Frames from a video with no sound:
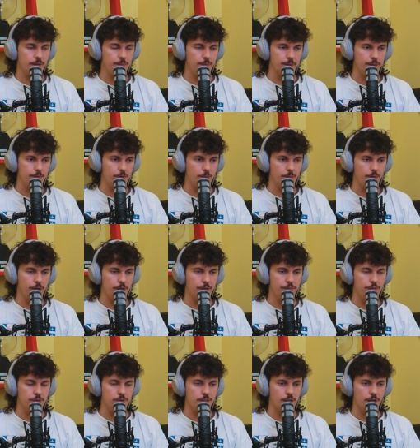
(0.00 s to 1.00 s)
BB No Money a
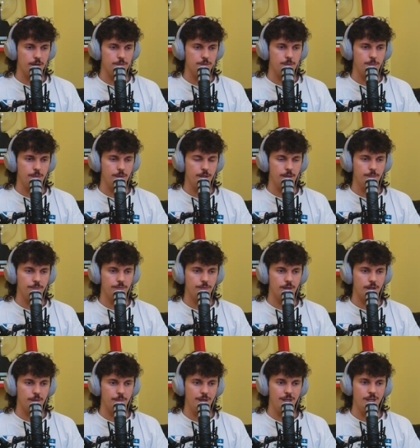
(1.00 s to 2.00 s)
few times, but
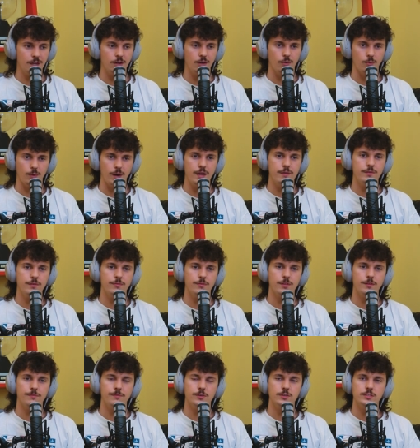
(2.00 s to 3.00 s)
I met Yung Gravy for
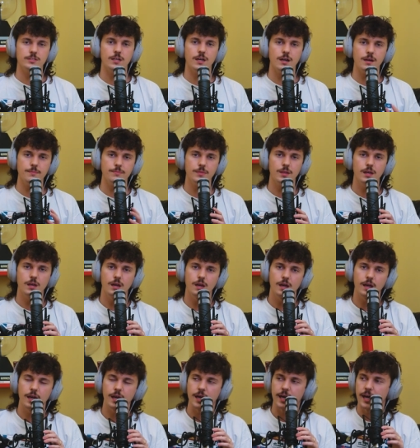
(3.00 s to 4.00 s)
the first time,
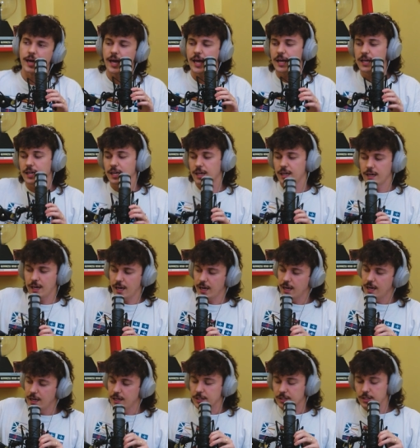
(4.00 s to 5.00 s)
and
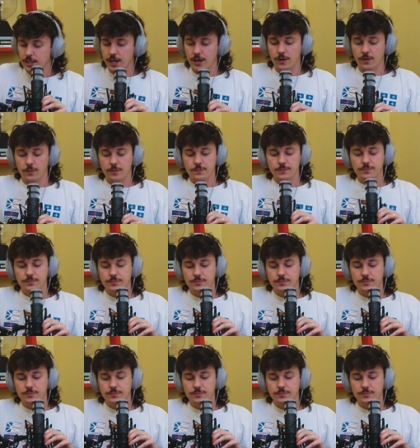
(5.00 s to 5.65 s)
yo,